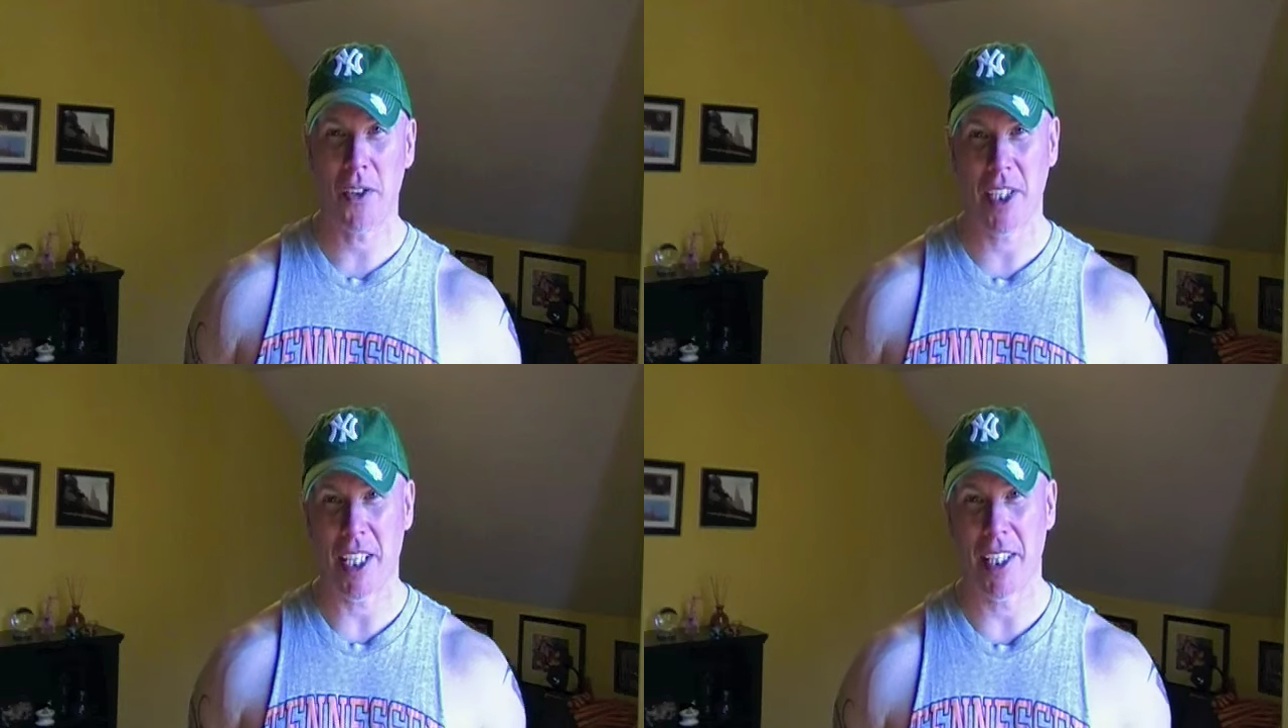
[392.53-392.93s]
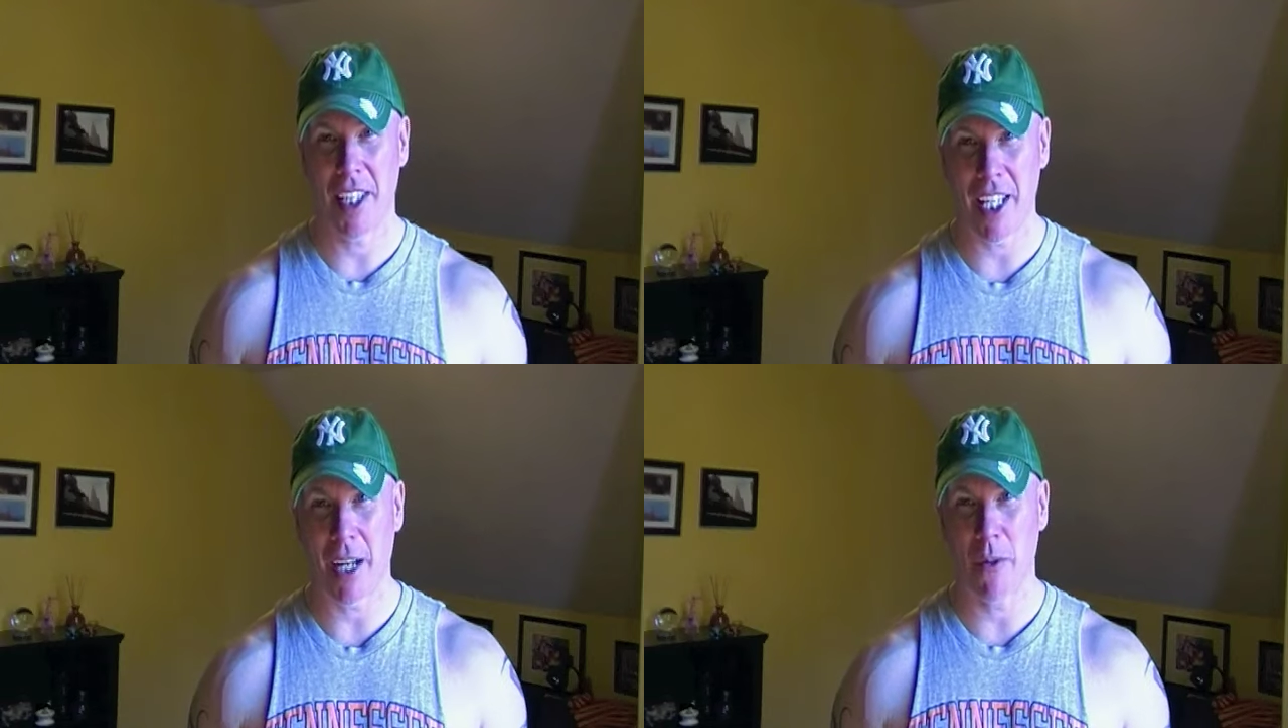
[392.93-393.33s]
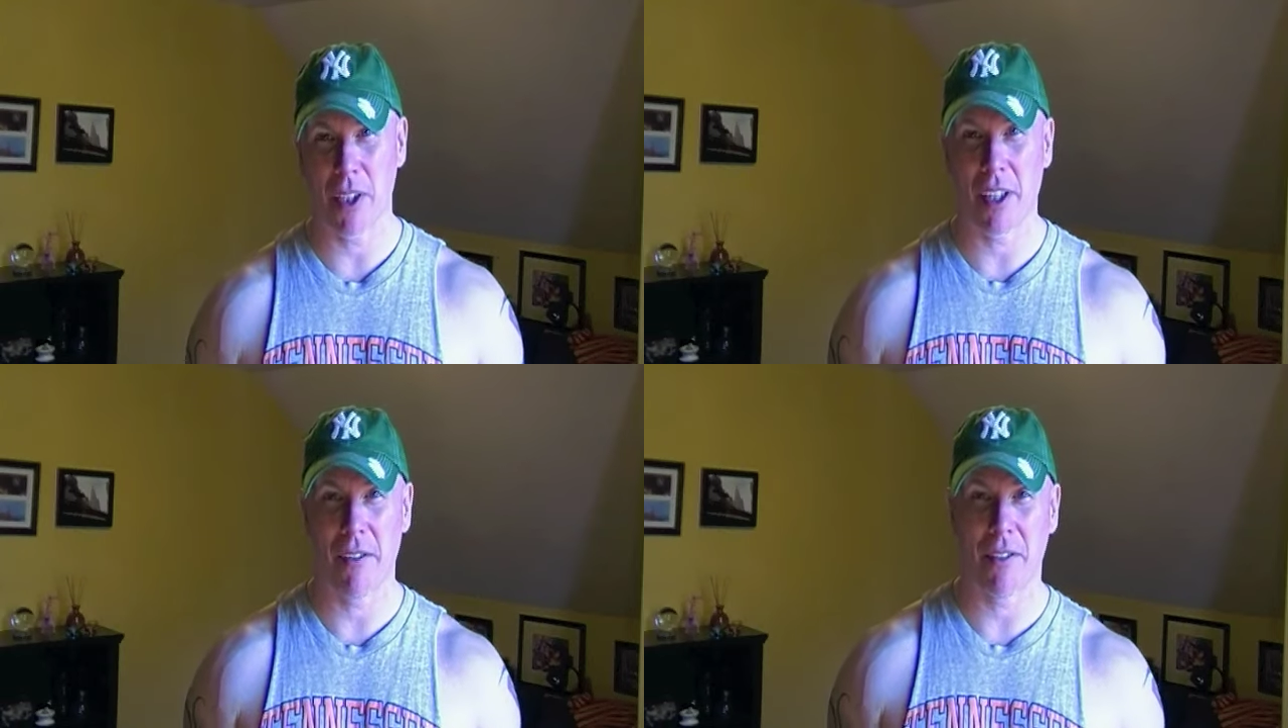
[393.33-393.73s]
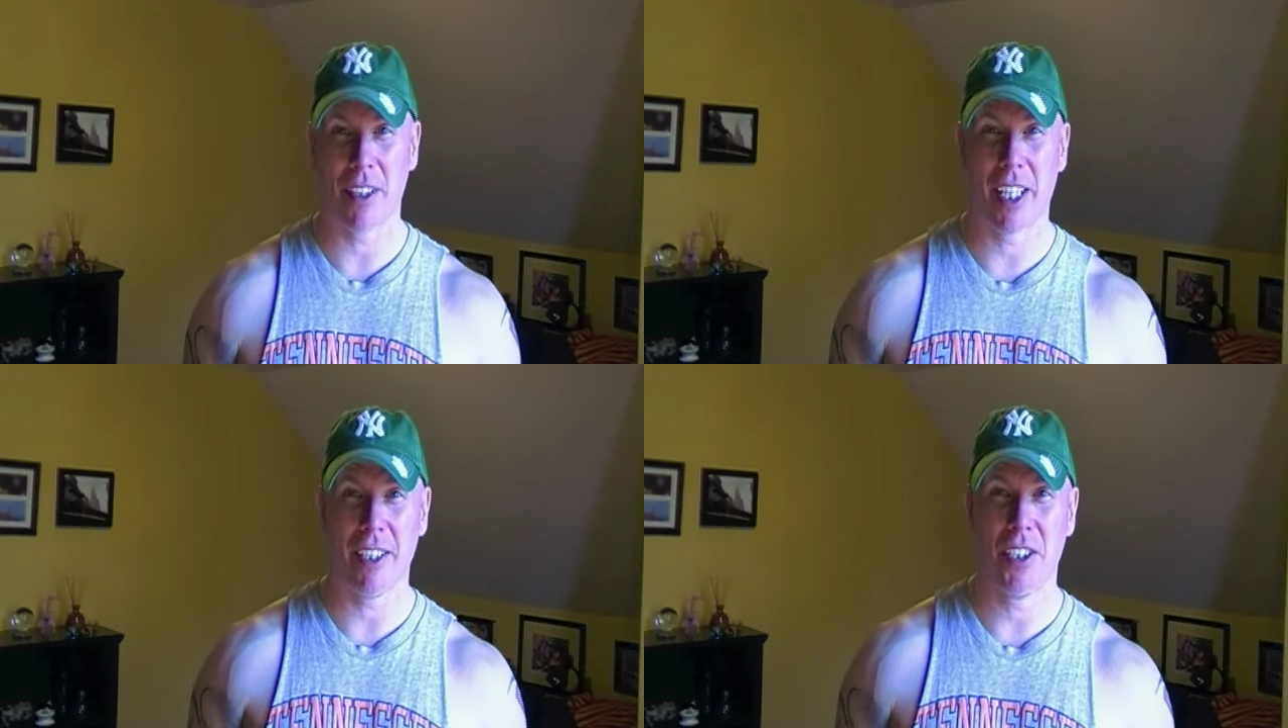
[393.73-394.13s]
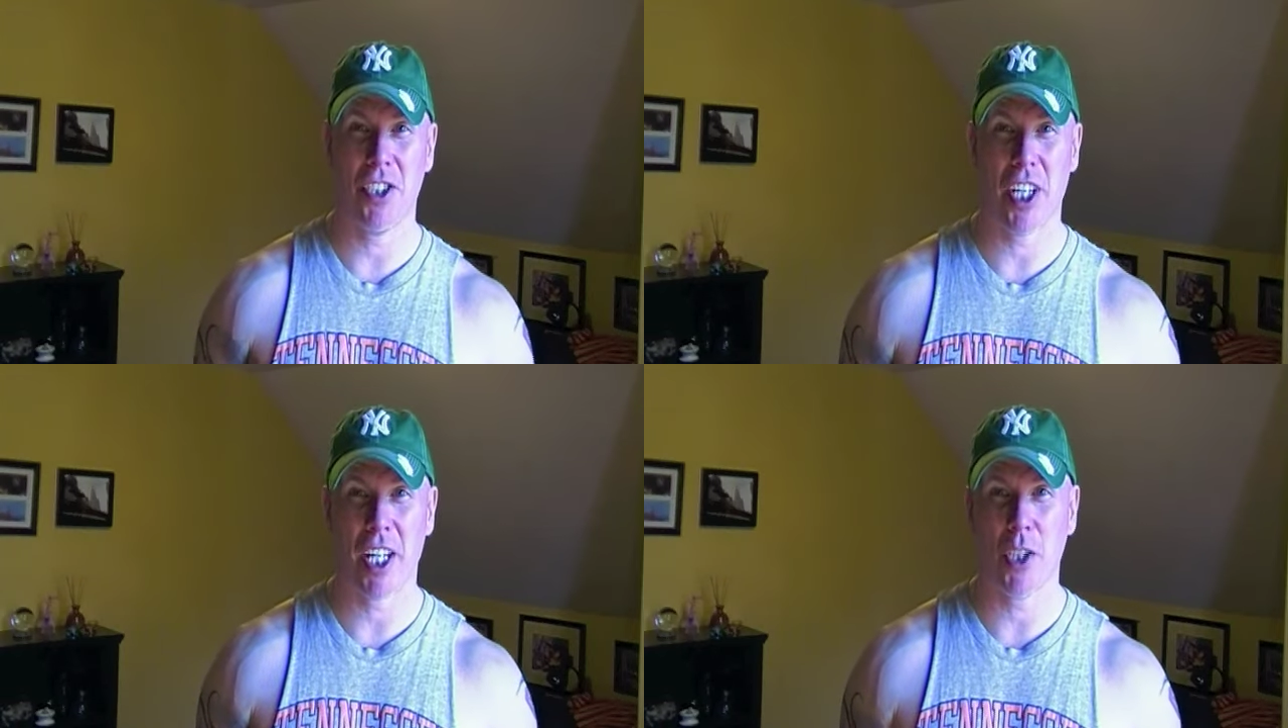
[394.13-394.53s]
of the things I think I would like
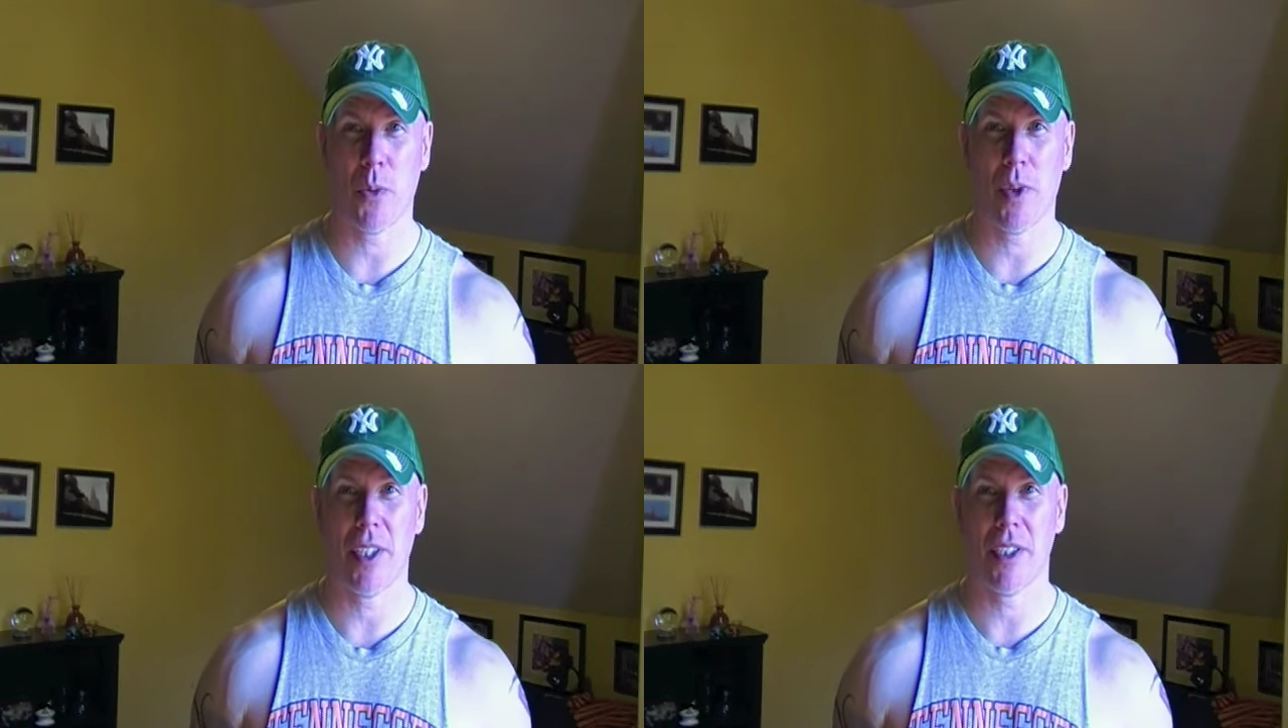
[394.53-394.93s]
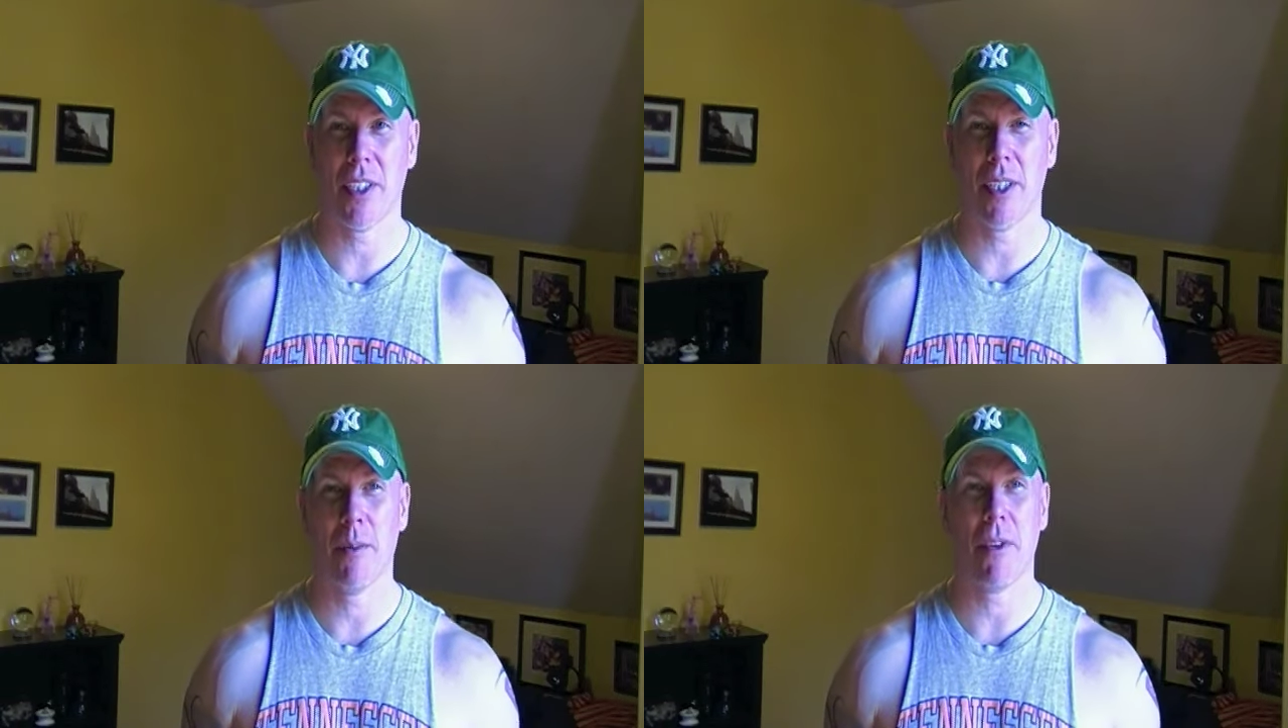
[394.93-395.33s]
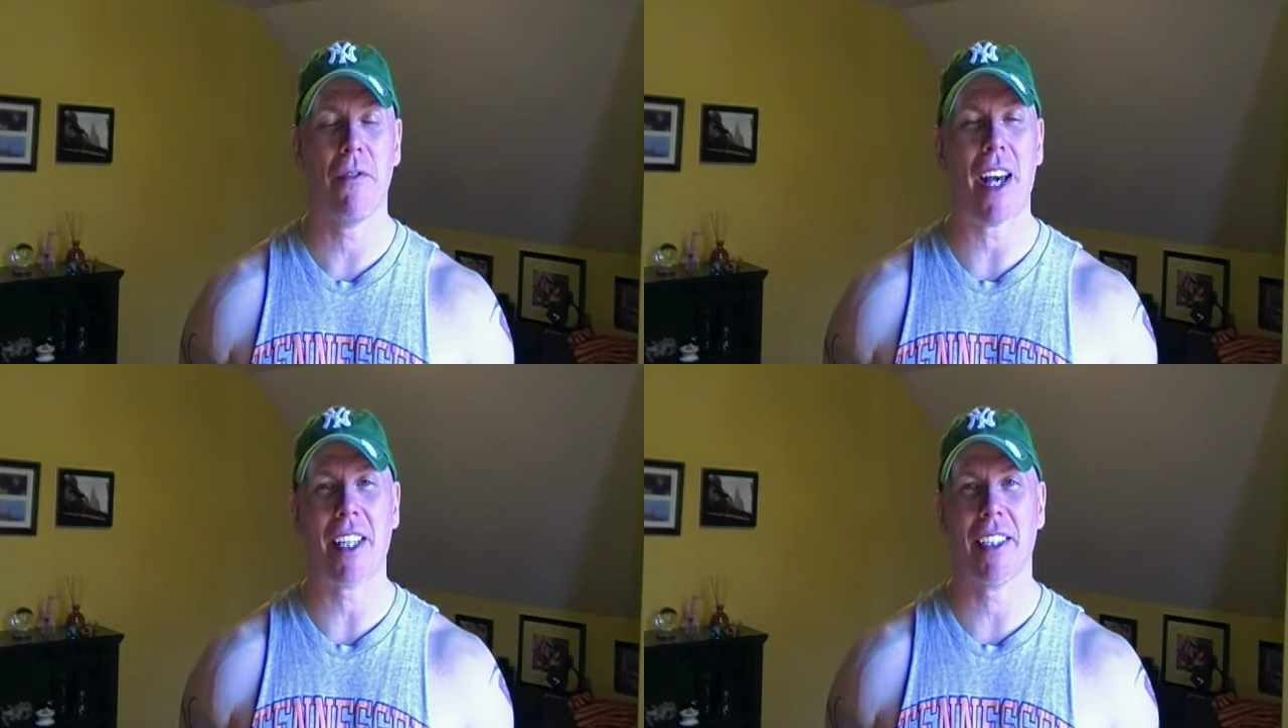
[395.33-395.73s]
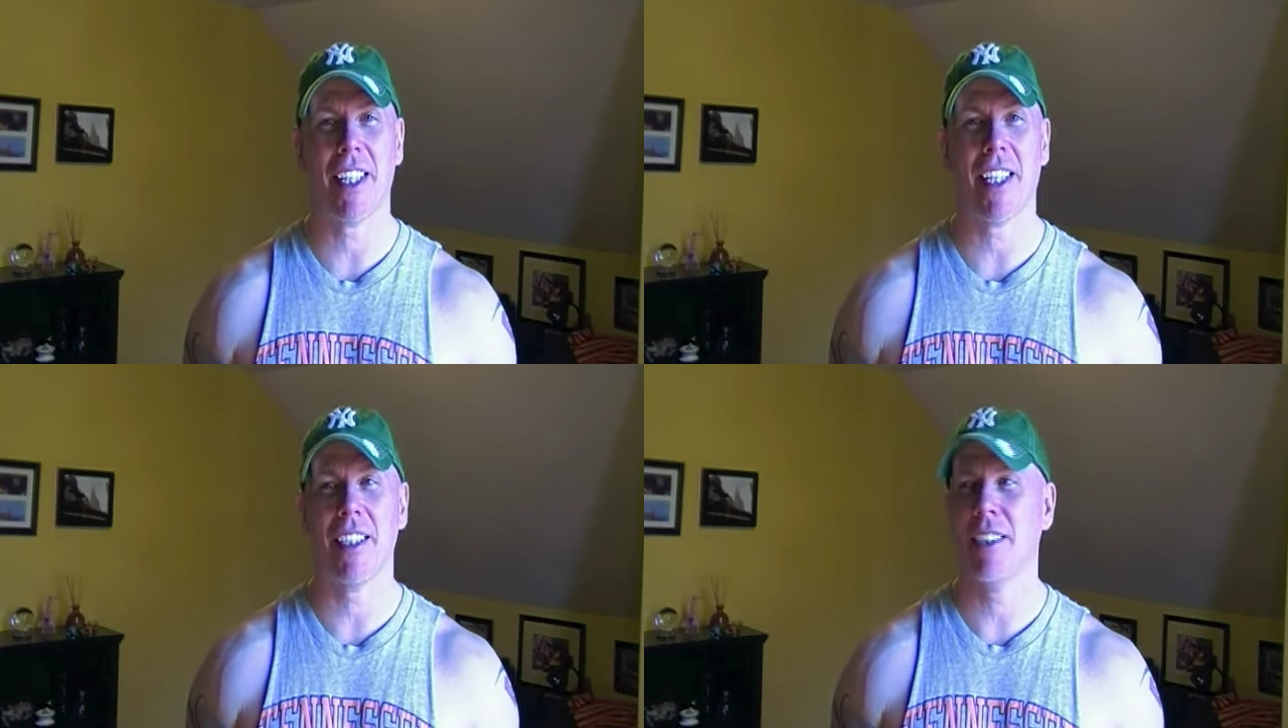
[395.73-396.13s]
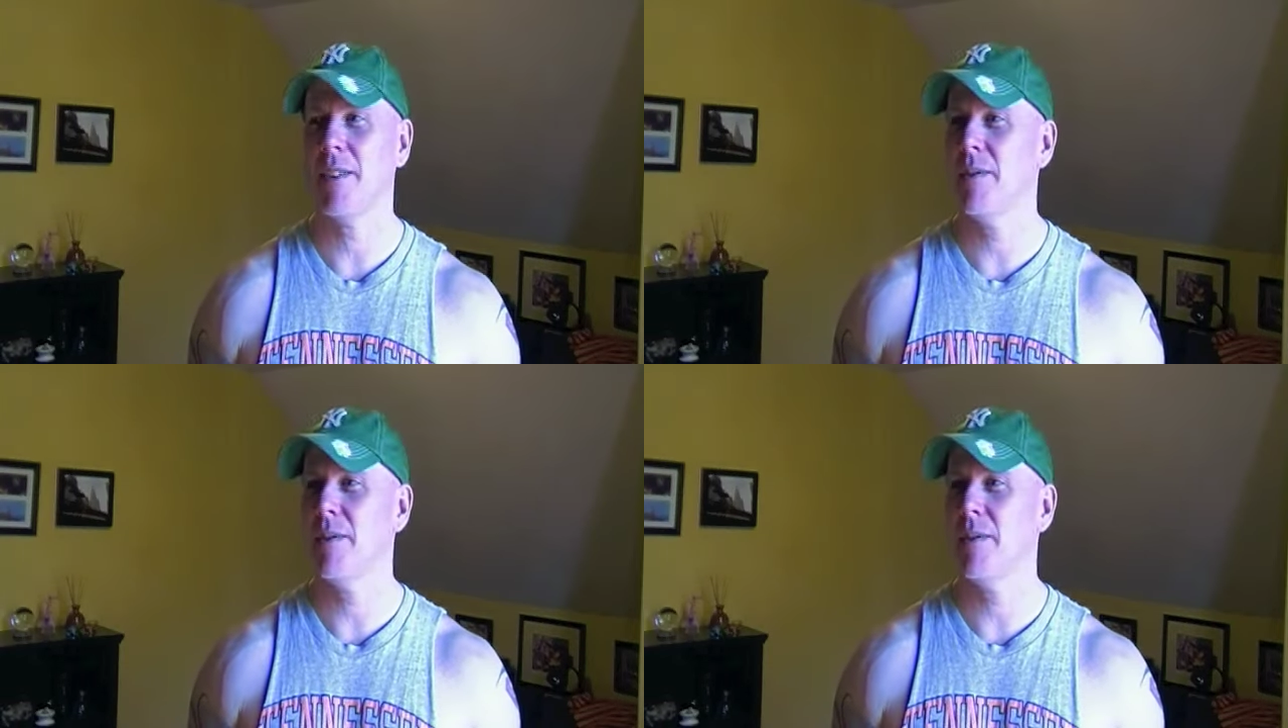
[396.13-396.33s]
to change was the fact that